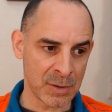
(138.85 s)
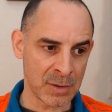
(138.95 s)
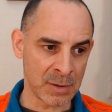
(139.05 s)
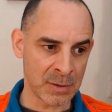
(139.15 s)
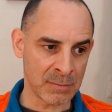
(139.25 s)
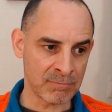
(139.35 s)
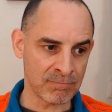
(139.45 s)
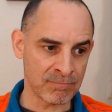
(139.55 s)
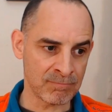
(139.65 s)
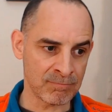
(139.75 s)

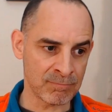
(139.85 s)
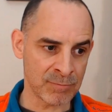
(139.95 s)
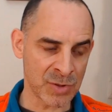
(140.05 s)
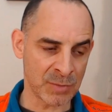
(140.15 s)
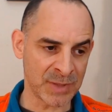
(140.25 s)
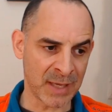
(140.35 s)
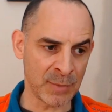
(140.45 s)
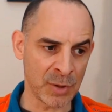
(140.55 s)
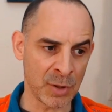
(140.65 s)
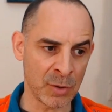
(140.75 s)
some time
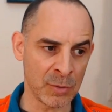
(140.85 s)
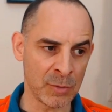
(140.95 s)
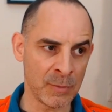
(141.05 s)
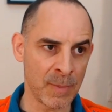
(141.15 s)
ago